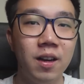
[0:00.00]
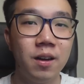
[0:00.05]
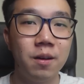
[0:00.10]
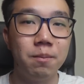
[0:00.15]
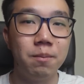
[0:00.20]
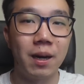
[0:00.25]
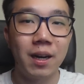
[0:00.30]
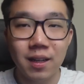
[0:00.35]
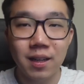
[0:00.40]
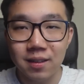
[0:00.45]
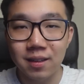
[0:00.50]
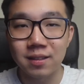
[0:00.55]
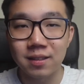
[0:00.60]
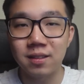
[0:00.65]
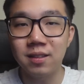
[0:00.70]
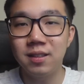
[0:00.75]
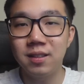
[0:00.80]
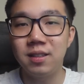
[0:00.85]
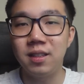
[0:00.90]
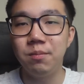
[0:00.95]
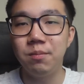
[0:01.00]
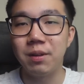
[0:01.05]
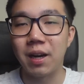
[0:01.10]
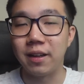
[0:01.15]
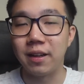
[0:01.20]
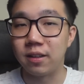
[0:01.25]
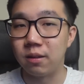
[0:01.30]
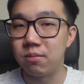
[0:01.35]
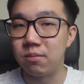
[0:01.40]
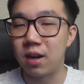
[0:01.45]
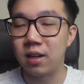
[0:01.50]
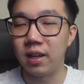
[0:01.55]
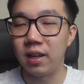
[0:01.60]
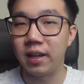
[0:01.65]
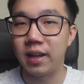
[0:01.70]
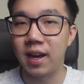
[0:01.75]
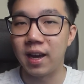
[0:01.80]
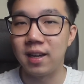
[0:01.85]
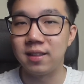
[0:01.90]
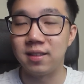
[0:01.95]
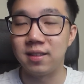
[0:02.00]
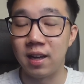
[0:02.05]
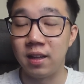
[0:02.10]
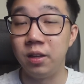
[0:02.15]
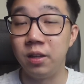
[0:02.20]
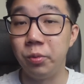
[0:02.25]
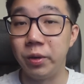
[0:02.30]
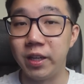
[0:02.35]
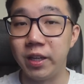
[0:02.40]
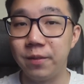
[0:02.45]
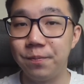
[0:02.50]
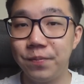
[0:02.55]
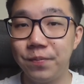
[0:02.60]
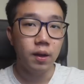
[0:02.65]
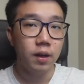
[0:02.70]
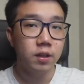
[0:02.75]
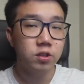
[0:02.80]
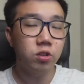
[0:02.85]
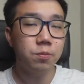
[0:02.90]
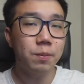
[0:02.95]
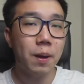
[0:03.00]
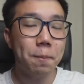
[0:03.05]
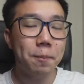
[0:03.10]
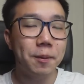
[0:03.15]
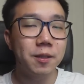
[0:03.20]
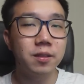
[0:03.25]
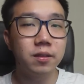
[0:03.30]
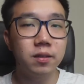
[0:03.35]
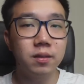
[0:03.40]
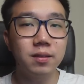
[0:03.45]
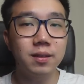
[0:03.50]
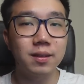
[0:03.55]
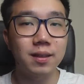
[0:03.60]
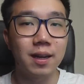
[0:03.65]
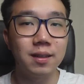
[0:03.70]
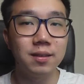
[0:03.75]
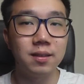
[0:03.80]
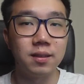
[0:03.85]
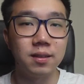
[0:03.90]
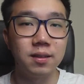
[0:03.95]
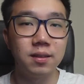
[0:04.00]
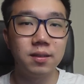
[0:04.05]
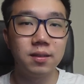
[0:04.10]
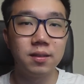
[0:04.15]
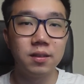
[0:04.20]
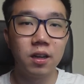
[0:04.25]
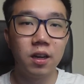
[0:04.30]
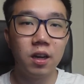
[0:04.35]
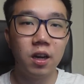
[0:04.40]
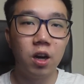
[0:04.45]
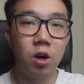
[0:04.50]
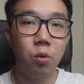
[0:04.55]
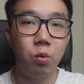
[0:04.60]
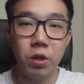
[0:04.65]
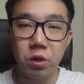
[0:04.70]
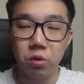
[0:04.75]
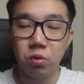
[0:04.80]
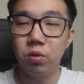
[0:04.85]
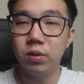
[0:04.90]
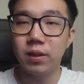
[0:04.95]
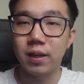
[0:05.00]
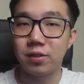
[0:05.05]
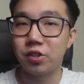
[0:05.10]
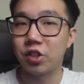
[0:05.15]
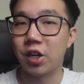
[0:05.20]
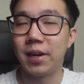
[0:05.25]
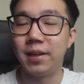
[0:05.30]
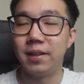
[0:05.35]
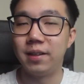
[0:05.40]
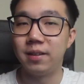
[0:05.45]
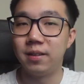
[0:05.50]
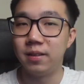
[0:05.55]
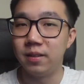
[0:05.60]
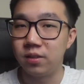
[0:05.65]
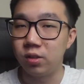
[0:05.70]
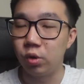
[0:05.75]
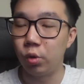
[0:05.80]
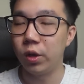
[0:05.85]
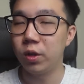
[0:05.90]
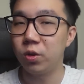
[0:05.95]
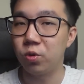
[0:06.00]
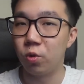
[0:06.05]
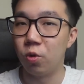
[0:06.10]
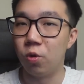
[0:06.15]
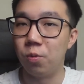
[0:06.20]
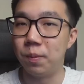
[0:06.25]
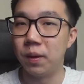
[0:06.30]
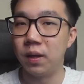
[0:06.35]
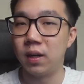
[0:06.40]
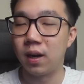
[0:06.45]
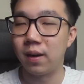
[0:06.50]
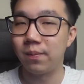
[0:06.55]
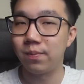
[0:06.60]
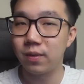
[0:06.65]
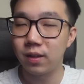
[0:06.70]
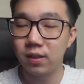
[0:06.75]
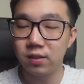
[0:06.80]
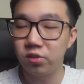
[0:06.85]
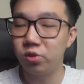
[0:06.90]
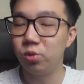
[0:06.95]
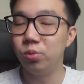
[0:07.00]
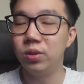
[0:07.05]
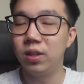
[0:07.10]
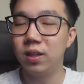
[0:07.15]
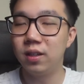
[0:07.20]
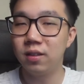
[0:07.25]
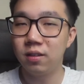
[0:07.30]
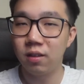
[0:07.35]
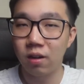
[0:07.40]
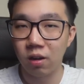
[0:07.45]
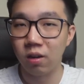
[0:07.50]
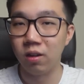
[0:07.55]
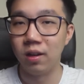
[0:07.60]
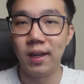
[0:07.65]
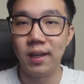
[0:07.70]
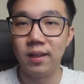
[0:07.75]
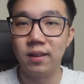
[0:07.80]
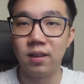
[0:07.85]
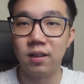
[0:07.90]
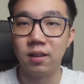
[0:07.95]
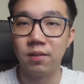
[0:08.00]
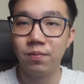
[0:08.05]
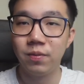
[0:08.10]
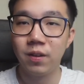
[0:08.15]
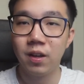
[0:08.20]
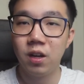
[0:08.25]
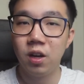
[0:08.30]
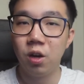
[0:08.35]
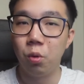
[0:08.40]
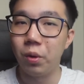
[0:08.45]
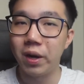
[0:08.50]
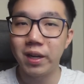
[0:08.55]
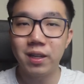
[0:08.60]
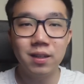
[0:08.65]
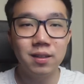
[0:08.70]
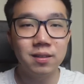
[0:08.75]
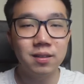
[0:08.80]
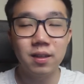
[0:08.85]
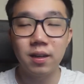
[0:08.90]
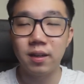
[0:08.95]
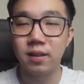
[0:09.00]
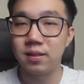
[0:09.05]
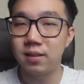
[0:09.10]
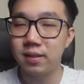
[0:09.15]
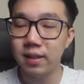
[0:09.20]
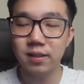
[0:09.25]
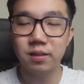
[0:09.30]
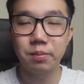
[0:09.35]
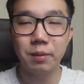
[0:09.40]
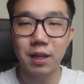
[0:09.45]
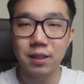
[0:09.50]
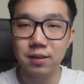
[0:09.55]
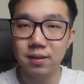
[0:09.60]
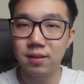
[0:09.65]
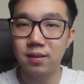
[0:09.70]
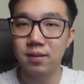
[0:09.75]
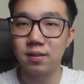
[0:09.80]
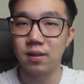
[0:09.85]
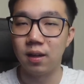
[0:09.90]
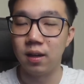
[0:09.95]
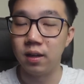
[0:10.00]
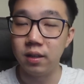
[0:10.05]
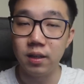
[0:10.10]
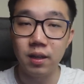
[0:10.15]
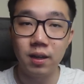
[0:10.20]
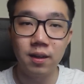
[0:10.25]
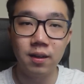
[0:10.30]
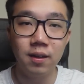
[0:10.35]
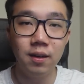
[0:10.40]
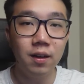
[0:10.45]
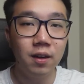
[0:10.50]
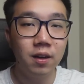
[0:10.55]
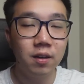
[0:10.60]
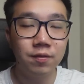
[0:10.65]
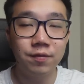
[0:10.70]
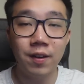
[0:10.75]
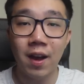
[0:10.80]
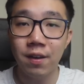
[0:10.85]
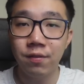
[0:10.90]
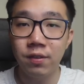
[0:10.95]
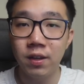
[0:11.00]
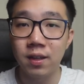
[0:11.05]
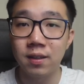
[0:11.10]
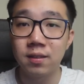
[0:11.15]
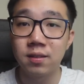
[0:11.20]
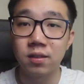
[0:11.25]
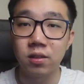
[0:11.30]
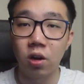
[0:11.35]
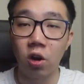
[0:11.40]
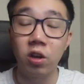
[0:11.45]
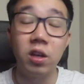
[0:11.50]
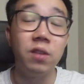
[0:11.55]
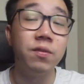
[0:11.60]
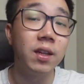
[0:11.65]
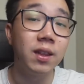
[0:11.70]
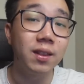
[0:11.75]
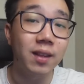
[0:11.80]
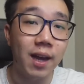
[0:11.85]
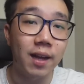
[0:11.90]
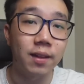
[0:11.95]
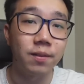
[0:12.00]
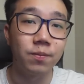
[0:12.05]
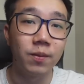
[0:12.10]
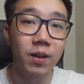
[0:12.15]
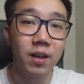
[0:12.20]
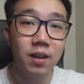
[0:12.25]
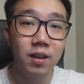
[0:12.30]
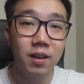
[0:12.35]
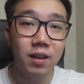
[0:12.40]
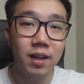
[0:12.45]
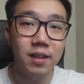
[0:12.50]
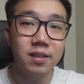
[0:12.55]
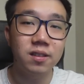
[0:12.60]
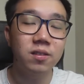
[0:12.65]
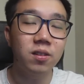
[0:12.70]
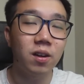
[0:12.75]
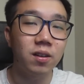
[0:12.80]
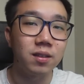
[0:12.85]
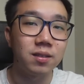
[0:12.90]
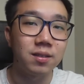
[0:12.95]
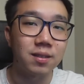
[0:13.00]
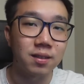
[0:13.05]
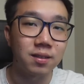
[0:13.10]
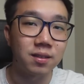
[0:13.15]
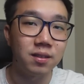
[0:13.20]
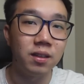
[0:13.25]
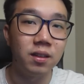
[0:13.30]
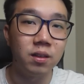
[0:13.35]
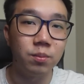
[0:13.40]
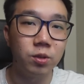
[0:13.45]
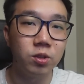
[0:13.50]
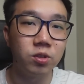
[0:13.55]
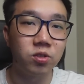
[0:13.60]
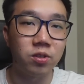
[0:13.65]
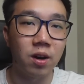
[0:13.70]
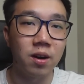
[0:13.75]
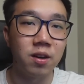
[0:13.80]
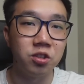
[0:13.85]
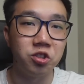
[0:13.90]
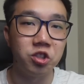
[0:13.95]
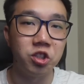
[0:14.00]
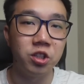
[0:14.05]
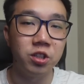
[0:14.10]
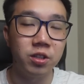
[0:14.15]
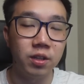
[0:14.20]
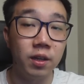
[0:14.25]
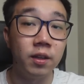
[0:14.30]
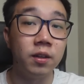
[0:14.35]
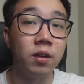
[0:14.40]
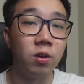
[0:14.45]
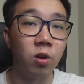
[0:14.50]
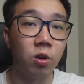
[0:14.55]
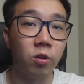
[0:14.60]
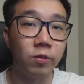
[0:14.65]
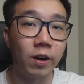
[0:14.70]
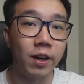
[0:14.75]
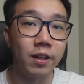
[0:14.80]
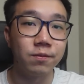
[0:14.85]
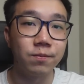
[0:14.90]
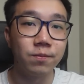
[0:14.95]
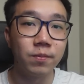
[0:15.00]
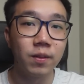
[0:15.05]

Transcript: But it doesn't seem like the market cares anyway. So my personal stance is, we know that China is going to open up sooner or later. Whether is it in 6 months, a year, 5 years, or even 10. It's not a sustainable strategy in the long run.